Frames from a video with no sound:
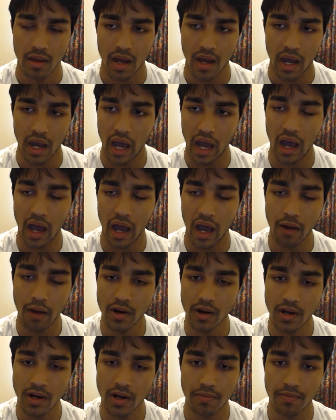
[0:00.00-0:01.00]
I
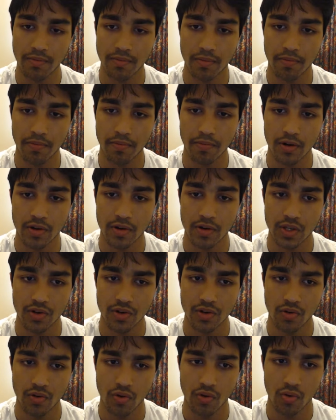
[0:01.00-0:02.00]
wanted to be the person
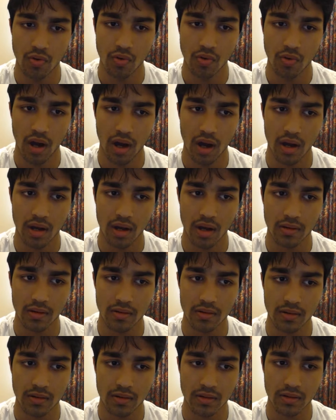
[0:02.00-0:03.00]
who
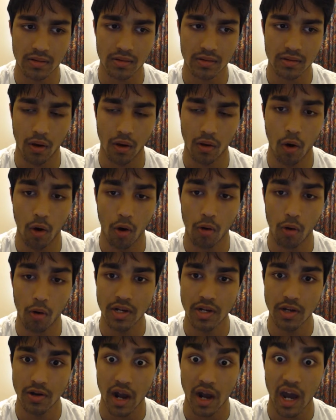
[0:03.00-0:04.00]
opened
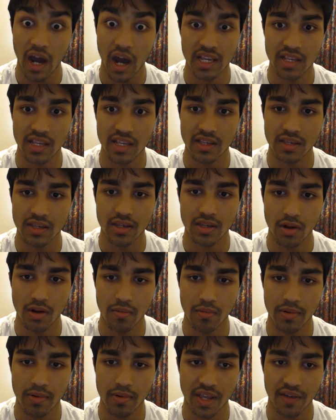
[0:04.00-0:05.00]
your eyes,
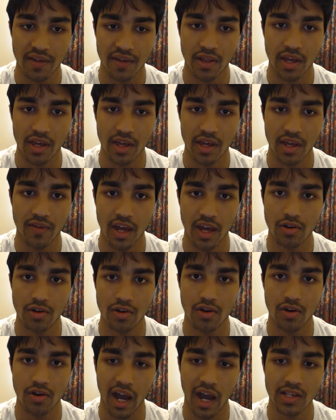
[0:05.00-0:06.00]
because I feel like you've had your
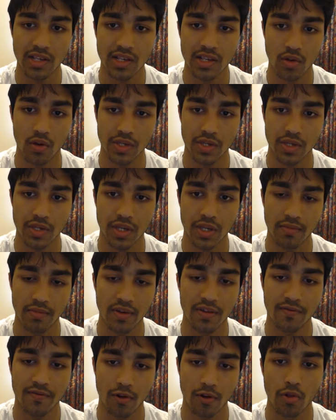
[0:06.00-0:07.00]
eyes closed on me
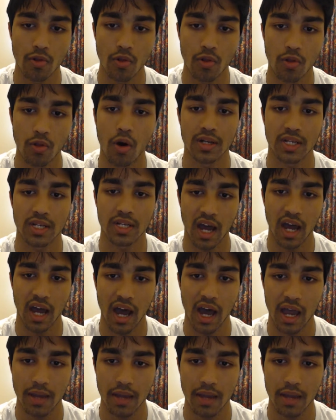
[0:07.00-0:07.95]
for a long time.